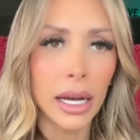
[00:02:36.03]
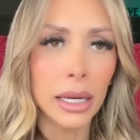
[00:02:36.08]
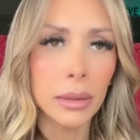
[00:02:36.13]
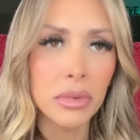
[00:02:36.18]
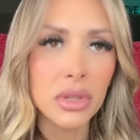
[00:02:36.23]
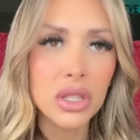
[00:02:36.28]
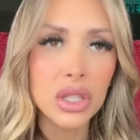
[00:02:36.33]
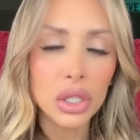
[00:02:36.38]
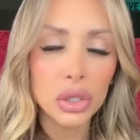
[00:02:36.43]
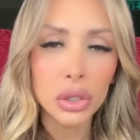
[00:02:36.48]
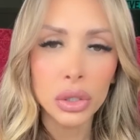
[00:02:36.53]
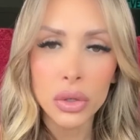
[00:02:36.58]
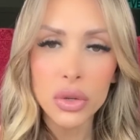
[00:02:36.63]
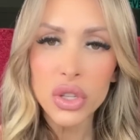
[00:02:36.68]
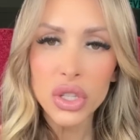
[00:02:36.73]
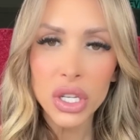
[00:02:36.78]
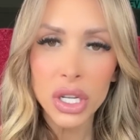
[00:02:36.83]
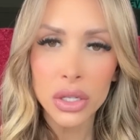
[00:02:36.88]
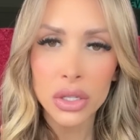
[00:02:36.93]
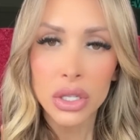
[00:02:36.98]

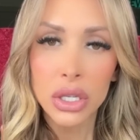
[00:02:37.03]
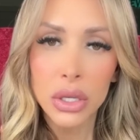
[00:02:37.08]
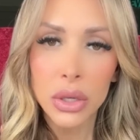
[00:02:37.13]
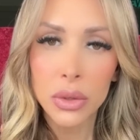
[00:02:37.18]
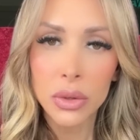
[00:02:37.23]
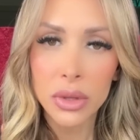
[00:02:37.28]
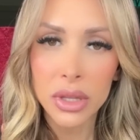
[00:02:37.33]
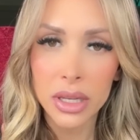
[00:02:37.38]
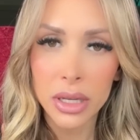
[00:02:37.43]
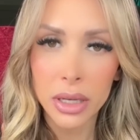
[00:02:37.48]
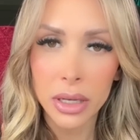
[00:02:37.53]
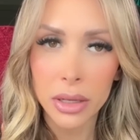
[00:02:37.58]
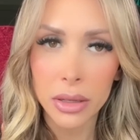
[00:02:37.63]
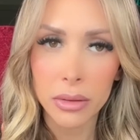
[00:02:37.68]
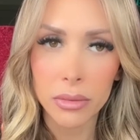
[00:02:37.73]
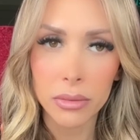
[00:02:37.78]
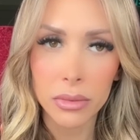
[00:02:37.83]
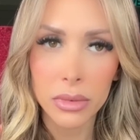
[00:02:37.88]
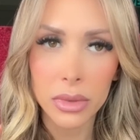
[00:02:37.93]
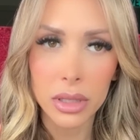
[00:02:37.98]
solution to
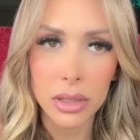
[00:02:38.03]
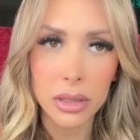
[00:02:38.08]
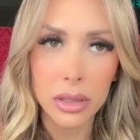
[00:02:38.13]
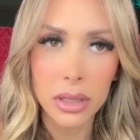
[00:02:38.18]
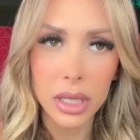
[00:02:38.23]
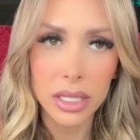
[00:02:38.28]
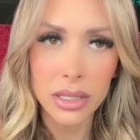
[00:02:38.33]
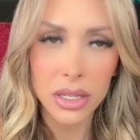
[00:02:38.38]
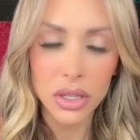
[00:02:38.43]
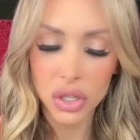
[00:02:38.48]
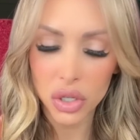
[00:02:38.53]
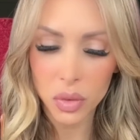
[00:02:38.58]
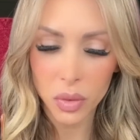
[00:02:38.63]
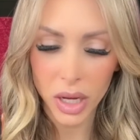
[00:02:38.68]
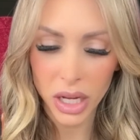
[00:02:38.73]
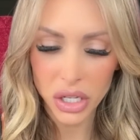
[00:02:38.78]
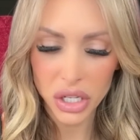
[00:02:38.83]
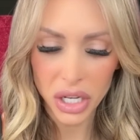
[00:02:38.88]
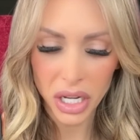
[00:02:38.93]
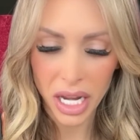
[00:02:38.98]
the
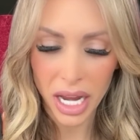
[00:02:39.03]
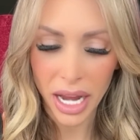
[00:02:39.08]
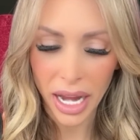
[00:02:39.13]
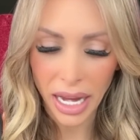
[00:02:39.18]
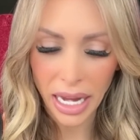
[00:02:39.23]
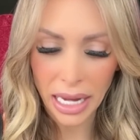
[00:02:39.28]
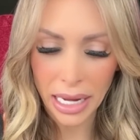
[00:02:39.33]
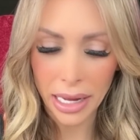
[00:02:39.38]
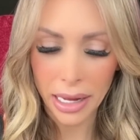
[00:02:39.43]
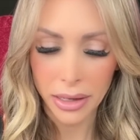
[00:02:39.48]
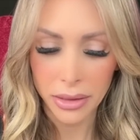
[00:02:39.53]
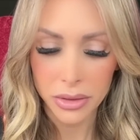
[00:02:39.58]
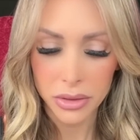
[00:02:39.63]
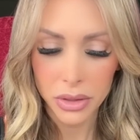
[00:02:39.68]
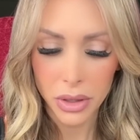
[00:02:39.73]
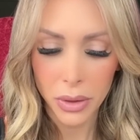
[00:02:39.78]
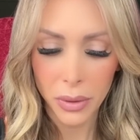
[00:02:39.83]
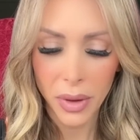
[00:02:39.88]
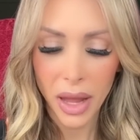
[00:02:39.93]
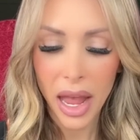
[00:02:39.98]
situation at hand,
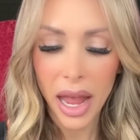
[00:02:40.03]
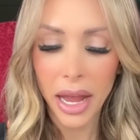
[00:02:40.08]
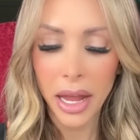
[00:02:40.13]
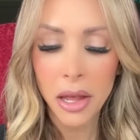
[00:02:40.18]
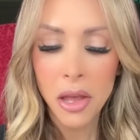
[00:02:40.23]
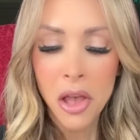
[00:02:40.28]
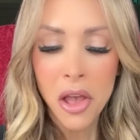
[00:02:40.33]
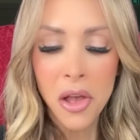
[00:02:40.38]
okay?